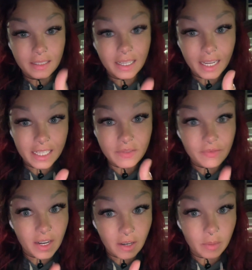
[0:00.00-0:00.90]
It's
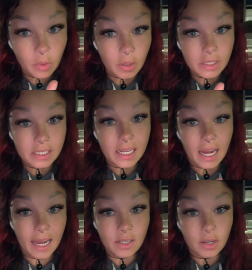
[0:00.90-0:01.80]
very important to stay
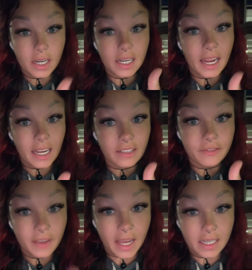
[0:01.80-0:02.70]
hydrated and
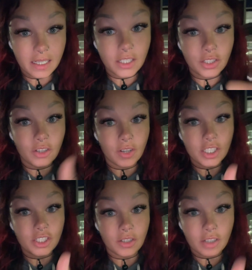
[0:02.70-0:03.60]
fed. Nourish.